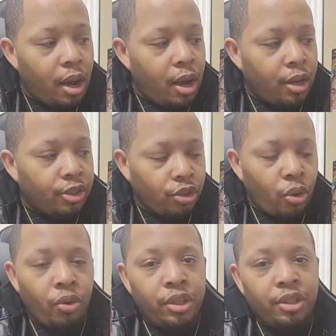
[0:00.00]
uh,
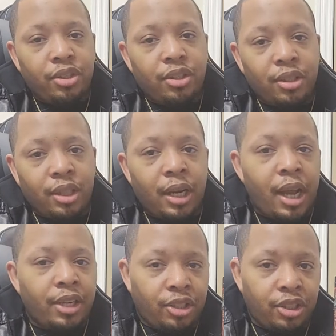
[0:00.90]
stories, then
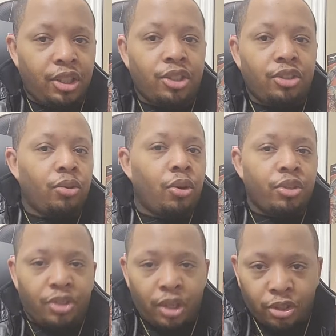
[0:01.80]
I suggest you go
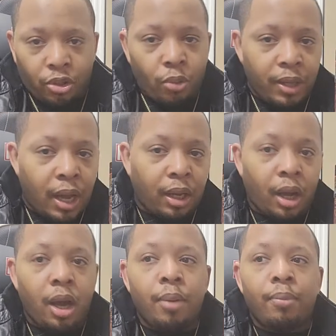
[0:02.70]
to
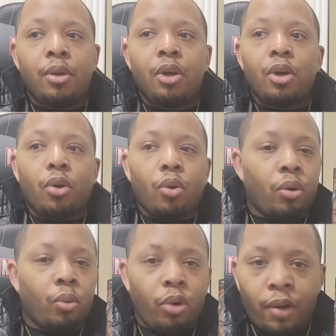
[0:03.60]
zenescope.com
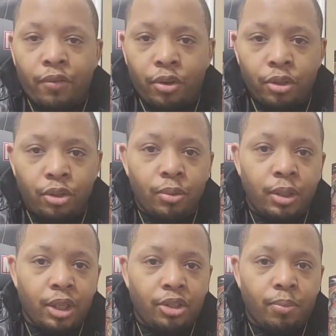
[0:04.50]
or wherever you
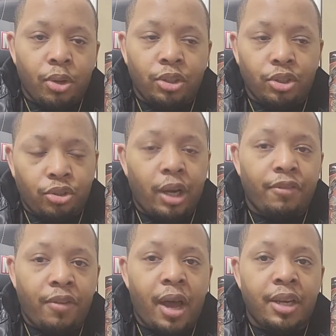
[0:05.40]
get your books and try to
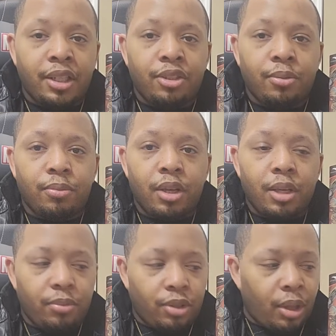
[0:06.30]
find these
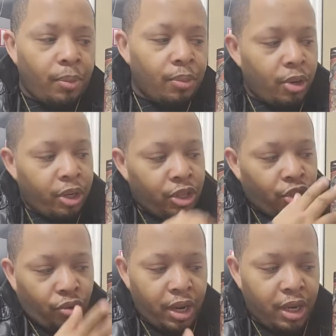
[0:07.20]
some of them are in
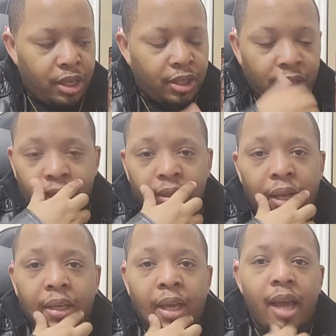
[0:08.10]
trades and things
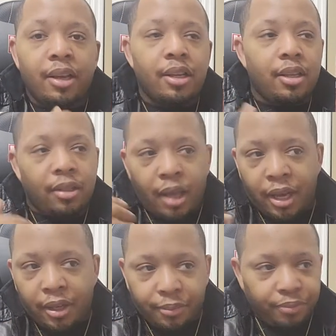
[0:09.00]
like that.
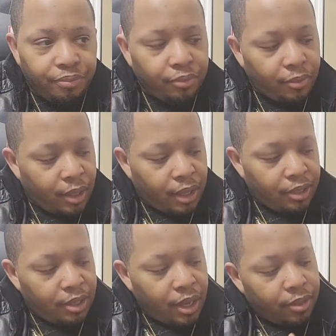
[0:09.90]
Like, like I
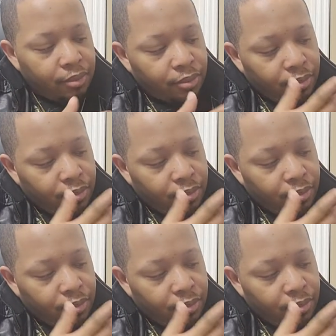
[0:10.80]
said,